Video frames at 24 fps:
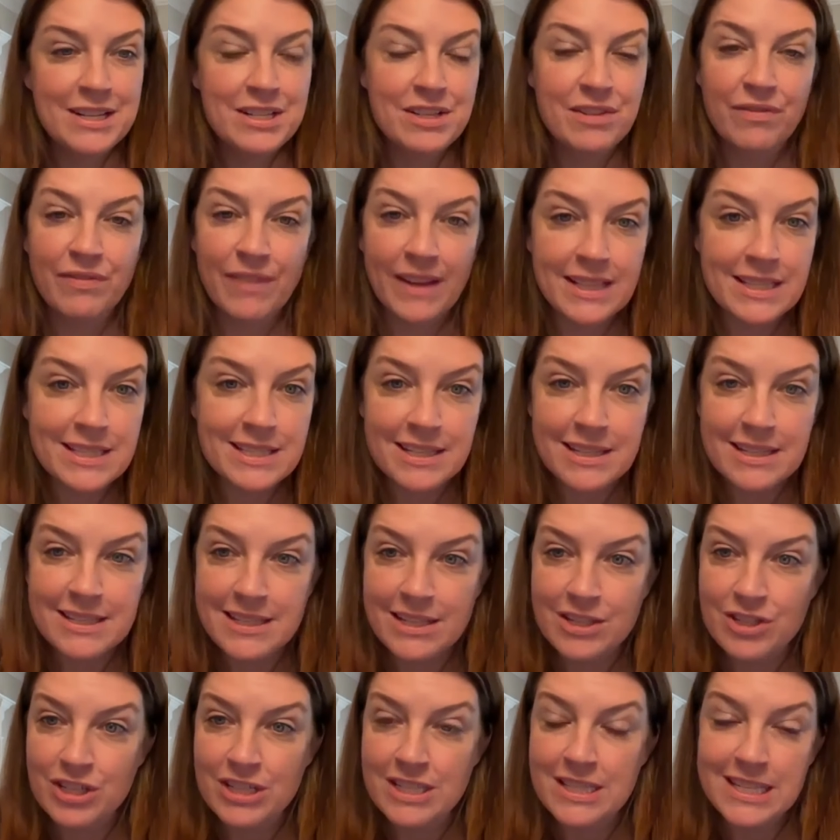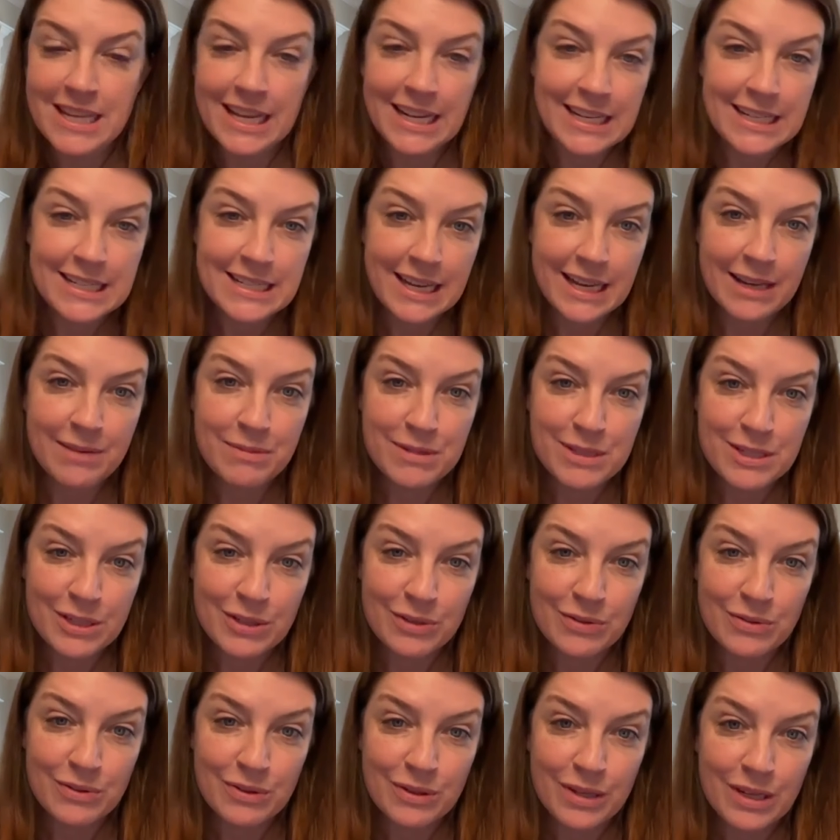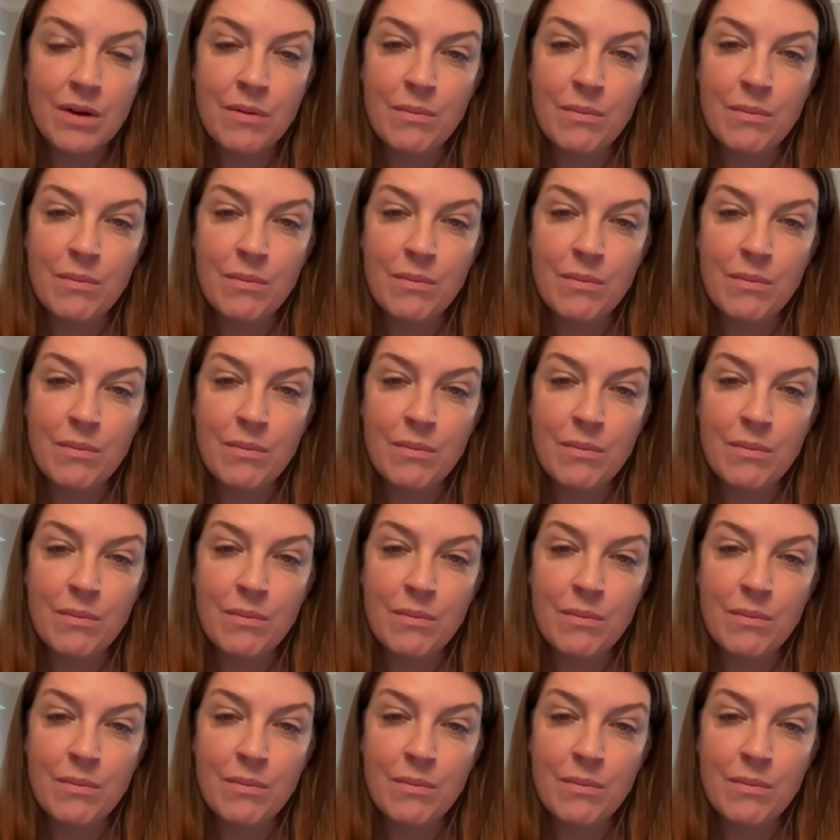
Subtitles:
defense decisions anytime soon.